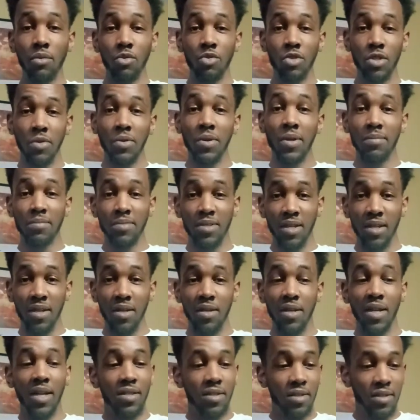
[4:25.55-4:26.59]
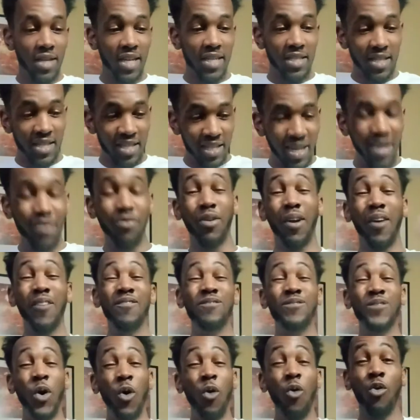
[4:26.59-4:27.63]
You see what I'm saying? That's a different
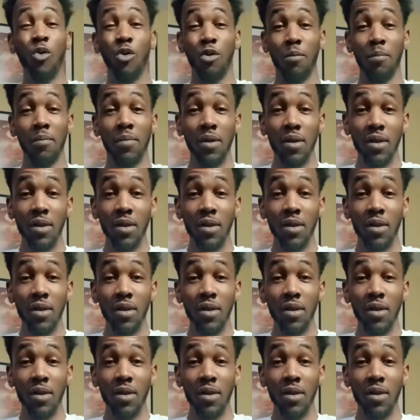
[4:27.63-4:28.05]
form.